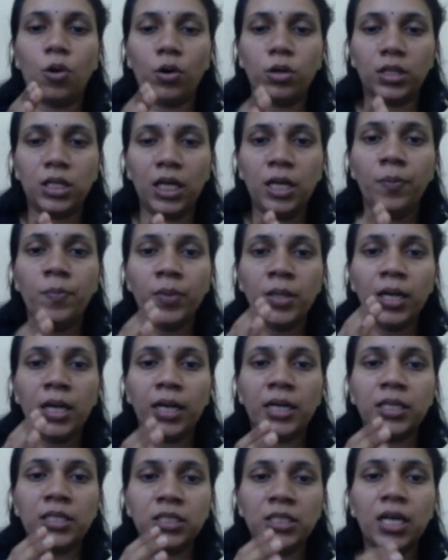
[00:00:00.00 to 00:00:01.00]
or the
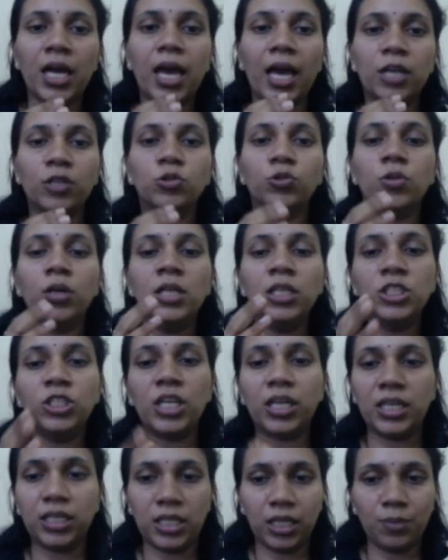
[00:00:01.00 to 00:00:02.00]
it is the actual
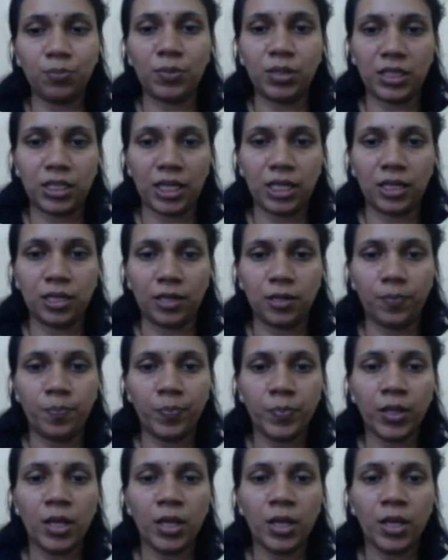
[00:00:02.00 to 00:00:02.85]
genetic material.